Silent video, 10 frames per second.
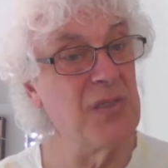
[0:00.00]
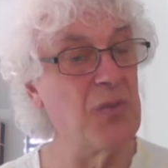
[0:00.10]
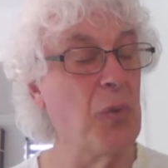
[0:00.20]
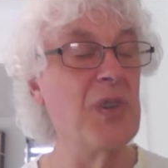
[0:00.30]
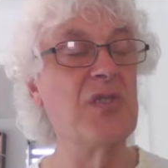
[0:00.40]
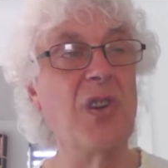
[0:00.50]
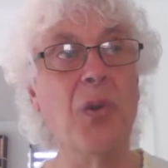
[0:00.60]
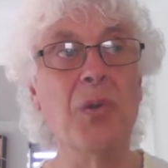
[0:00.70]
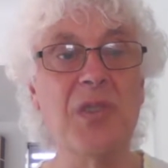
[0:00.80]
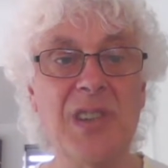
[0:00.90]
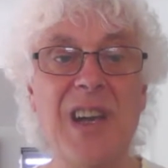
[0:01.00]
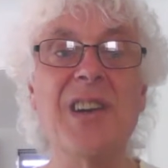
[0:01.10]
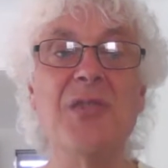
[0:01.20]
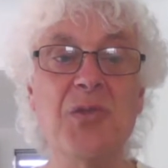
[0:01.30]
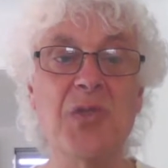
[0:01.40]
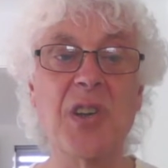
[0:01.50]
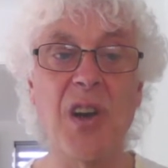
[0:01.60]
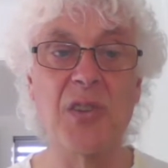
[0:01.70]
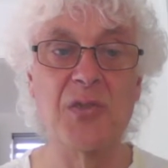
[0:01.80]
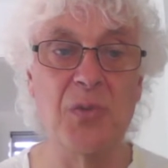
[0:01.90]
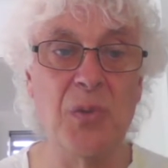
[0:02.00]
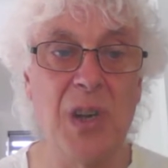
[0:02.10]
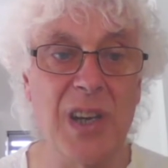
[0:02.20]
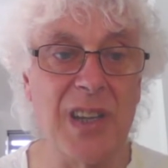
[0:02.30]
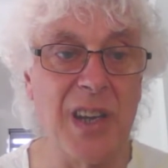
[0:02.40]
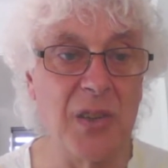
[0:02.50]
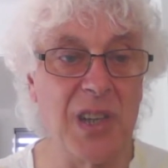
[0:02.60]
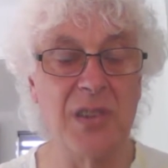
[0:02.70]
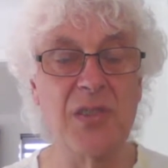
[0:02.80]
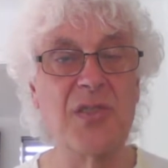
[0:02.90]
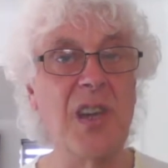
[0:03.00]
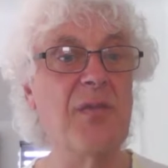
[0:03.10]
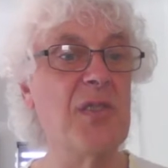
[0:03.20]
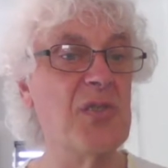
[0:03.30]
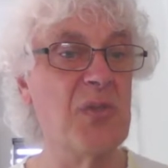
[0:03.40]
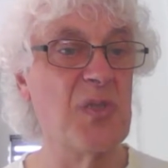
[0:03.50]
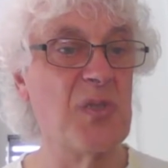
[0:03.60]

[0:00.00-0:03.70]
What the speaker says: are always told, yeah, use your castle, get your king to safety as soon as